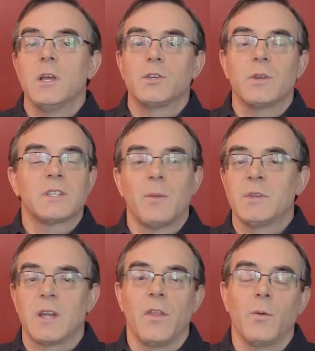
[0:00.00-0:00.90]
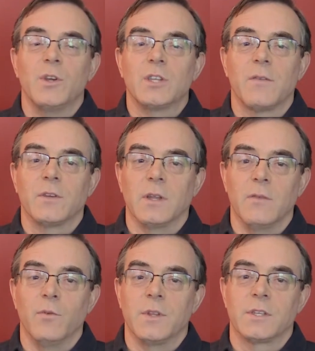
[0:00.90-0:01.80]
So to some extent, I think we just have to
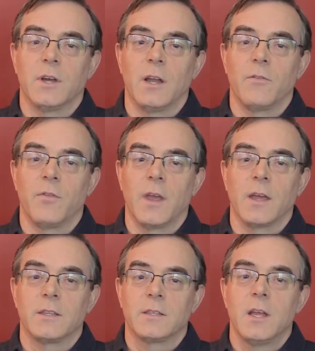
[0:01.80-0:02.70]
live with this kind of thing.